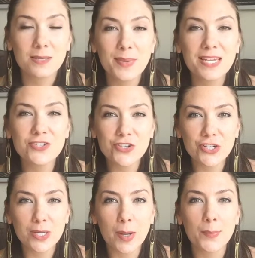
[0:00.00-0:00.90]
To make
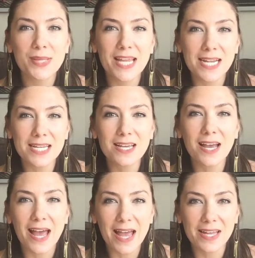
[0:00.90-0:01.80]
sure, planning
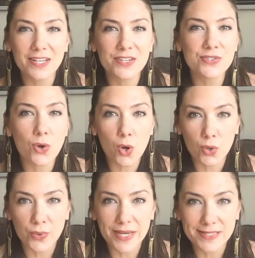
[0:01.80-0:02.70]
ahead is
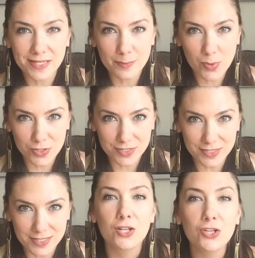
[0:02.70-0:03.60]
always important.